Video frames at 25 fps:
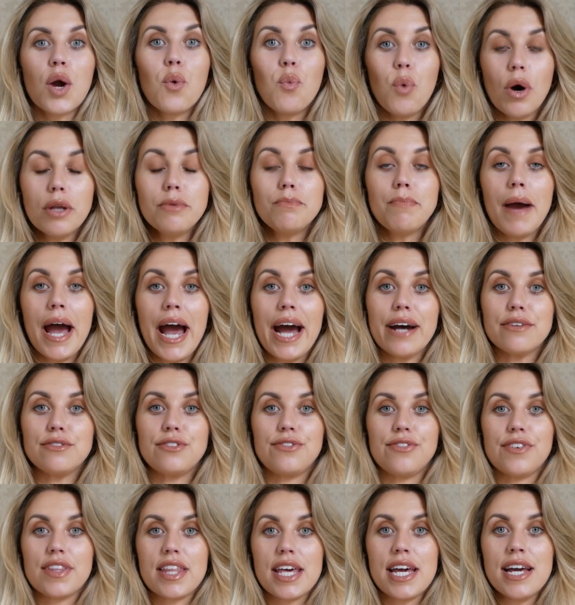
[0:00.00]
One pound
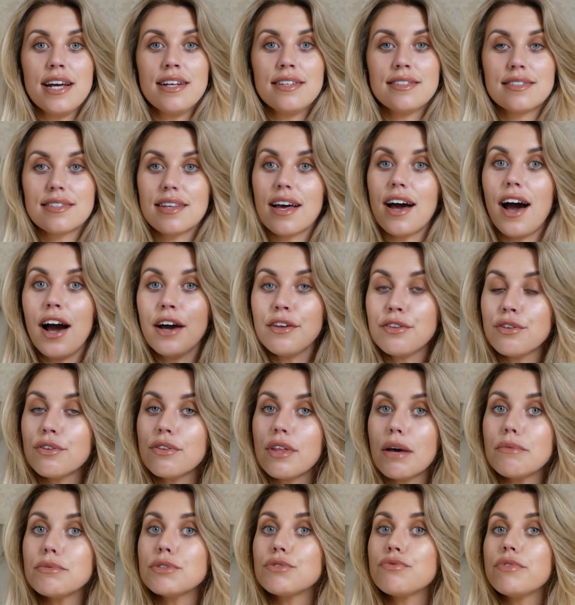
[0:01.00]
for this. I thought
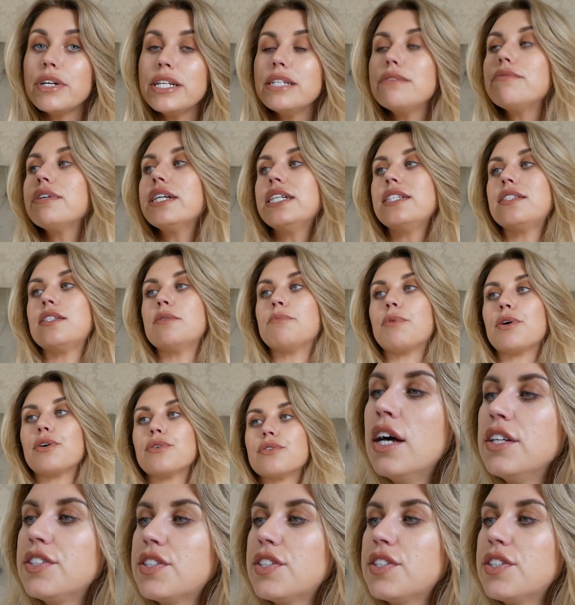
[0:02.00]
that was really reasonable.